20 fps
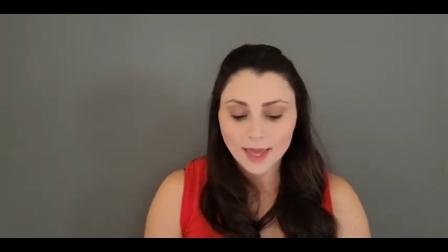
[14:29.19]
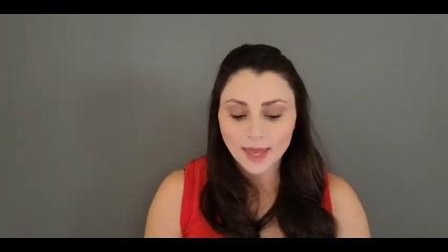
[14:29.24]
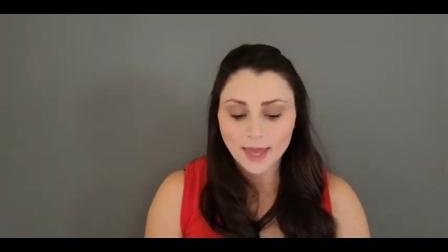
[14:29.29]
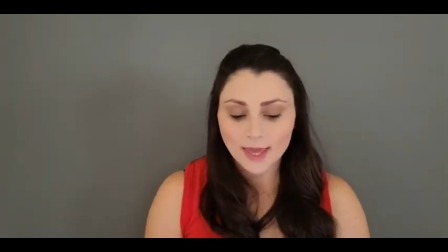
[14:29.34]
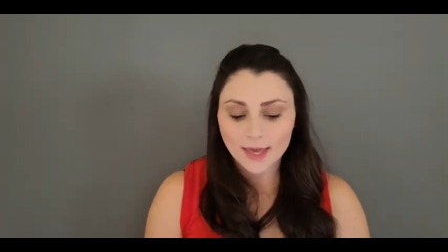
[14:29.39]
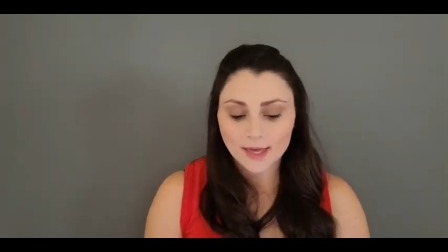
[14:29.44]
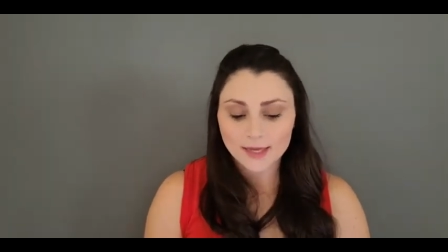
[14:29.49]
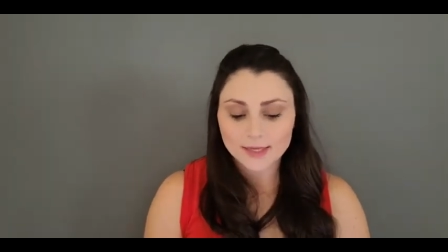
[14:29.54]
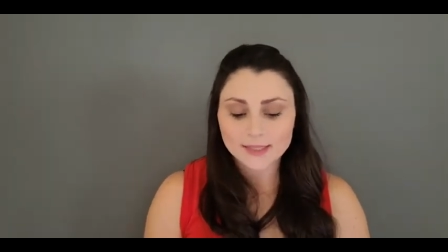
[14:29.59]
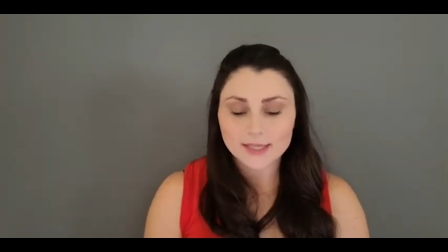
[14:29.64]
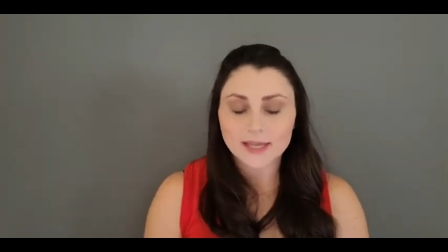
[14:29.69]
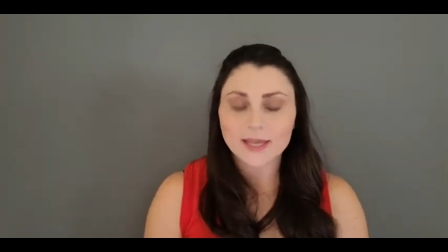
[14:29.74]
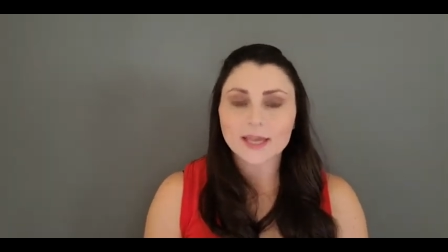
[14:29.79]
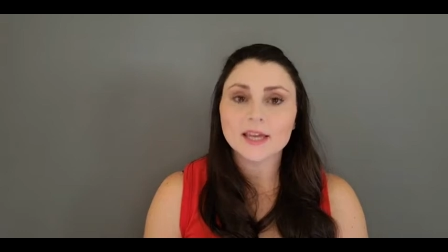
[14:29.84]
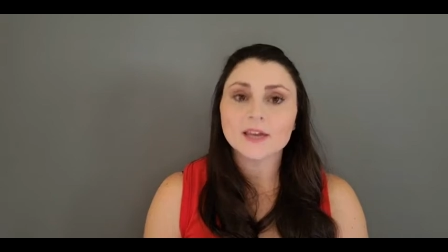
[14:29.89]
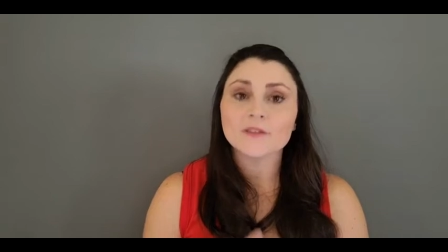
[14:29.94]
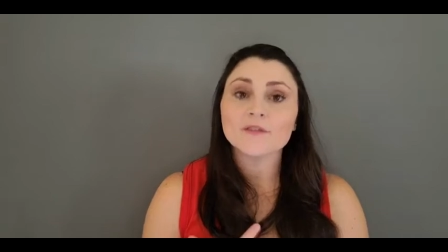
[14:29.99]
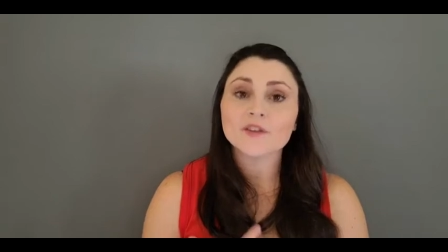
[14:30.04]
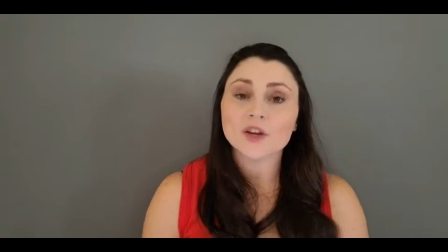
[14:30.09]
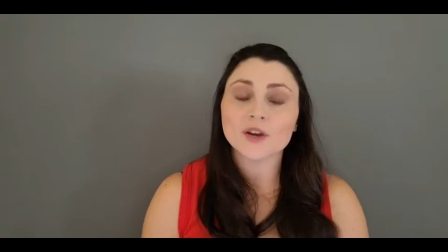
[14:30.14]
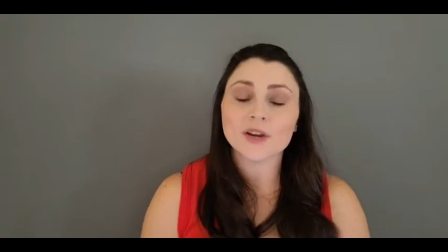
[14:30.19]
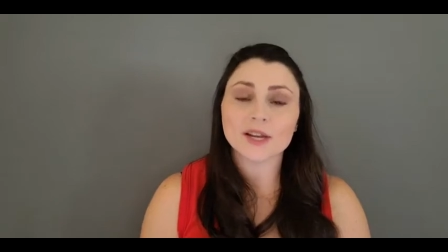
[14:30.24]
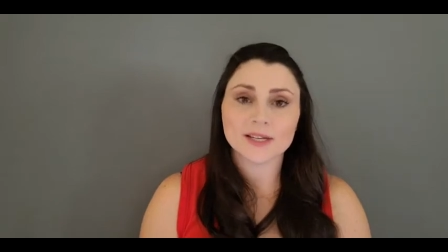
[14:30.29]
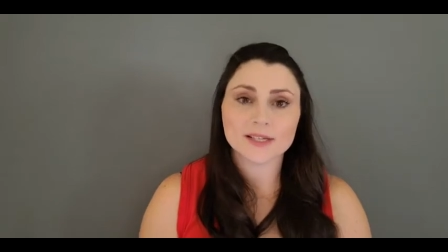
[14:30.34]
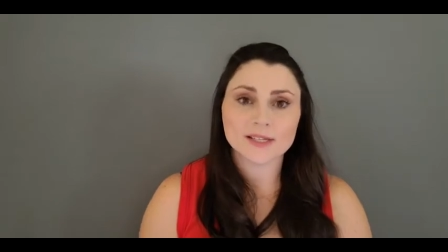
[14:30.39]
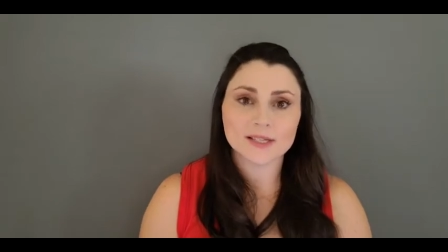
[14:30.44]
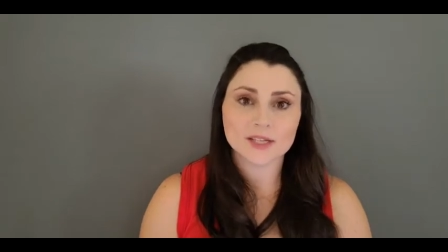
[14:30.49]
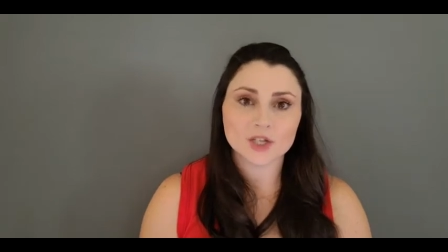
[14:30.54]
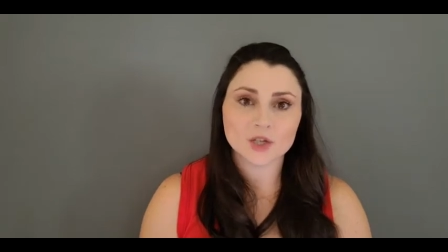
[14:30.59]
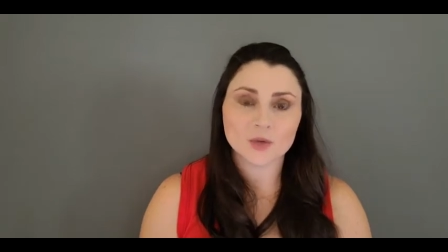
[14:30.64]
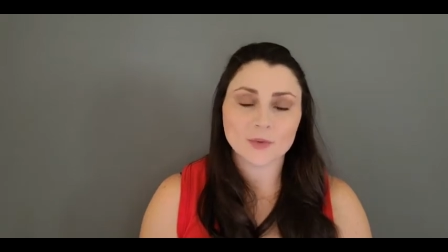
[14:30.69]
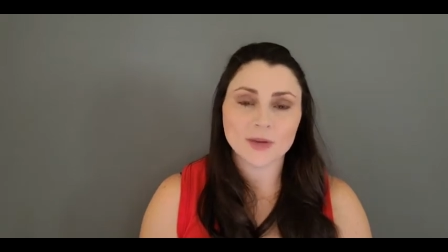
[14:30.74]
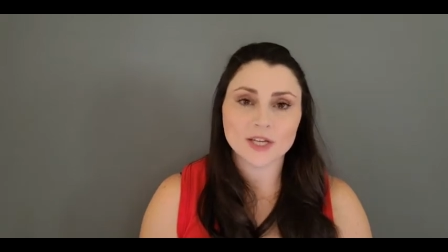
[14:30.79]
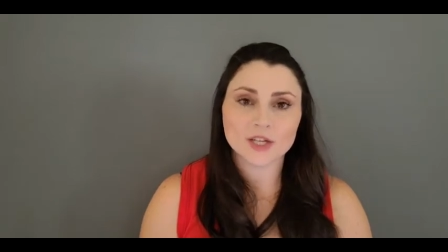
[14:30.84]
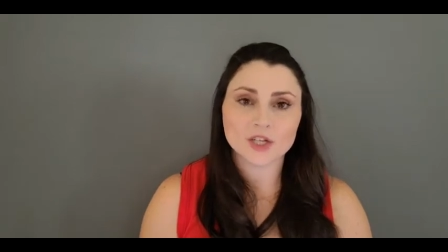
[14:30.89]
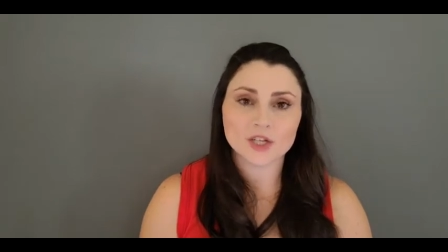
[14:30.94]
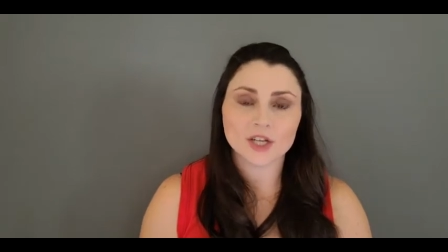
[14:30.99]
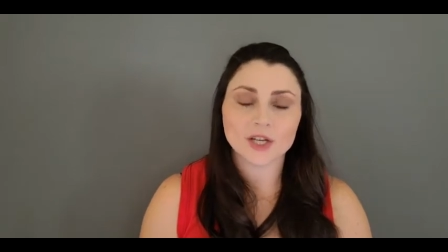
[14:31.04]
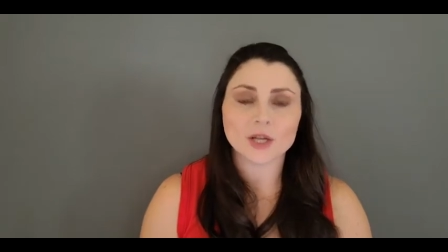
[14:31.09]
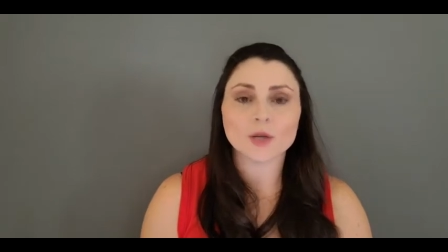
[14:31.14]
And if you're in a
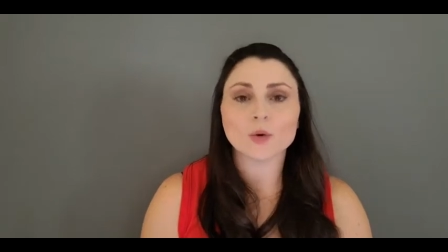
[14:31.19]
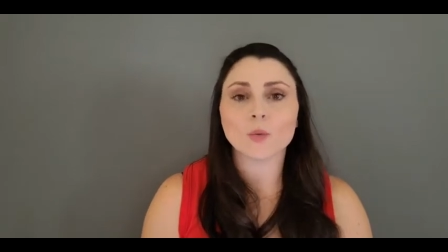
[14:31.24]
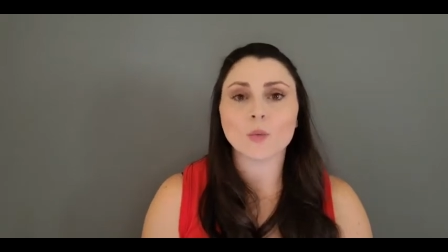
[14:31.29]
situation